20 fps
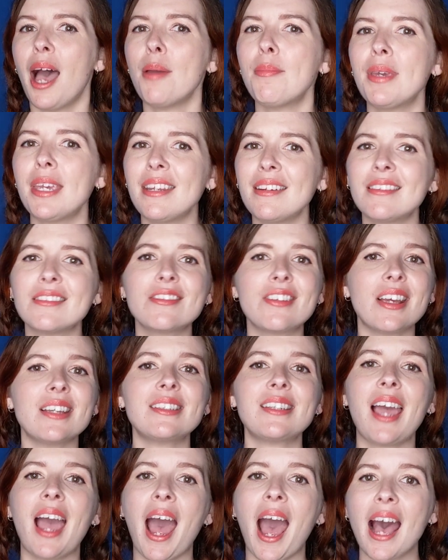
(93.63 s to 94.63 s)
I mean,
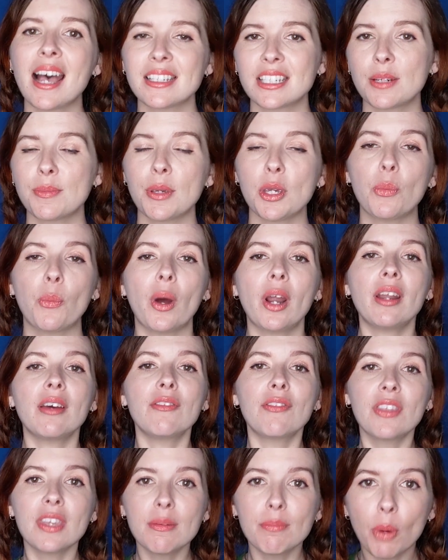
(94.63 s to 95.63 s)
Jessica has to be one
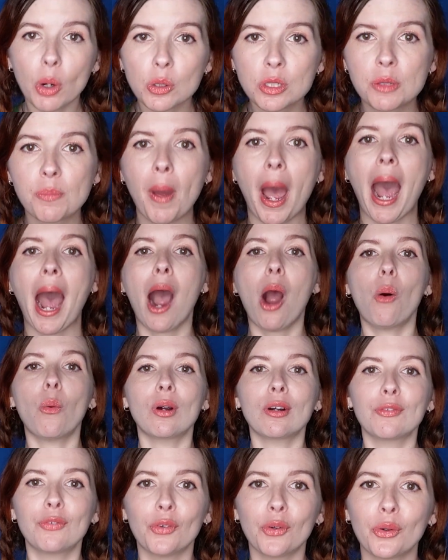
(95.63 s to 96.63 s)
of the most
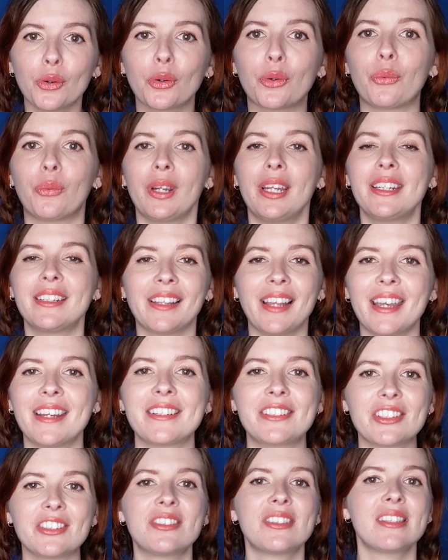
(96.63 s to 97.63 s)
powerful Green
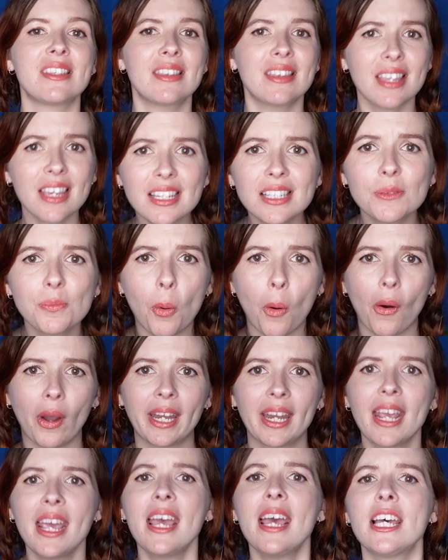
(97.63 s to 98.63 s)
Lanterns. Lanterns at this
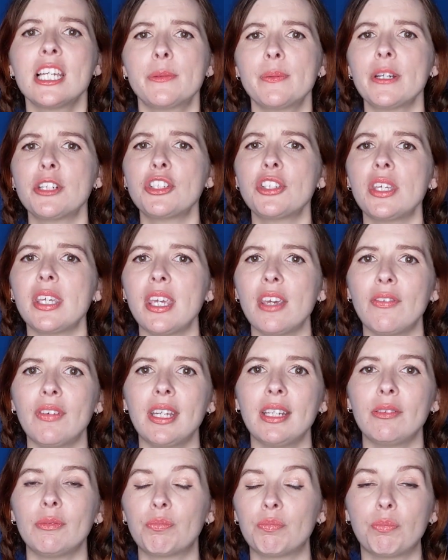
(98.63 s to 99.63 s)
point, especially
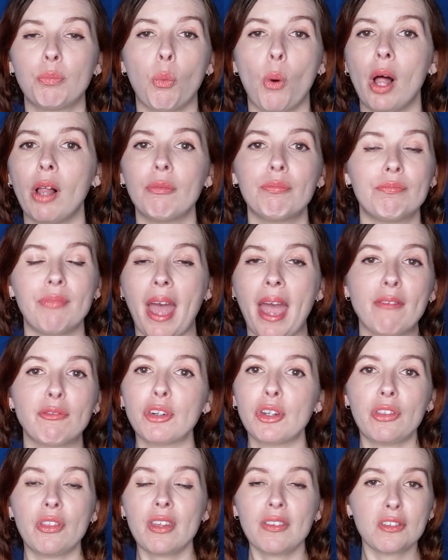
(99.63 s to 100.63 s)
given, well,
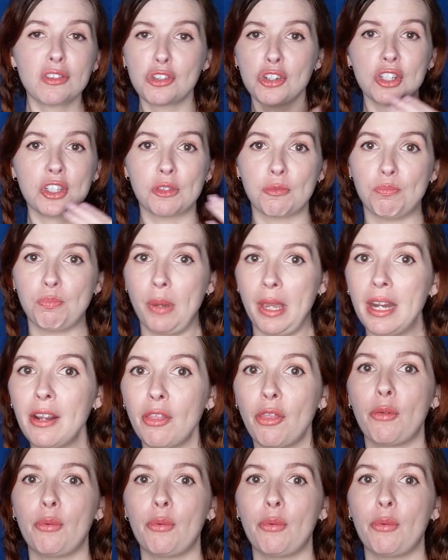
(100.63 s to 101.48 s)
everything that she's been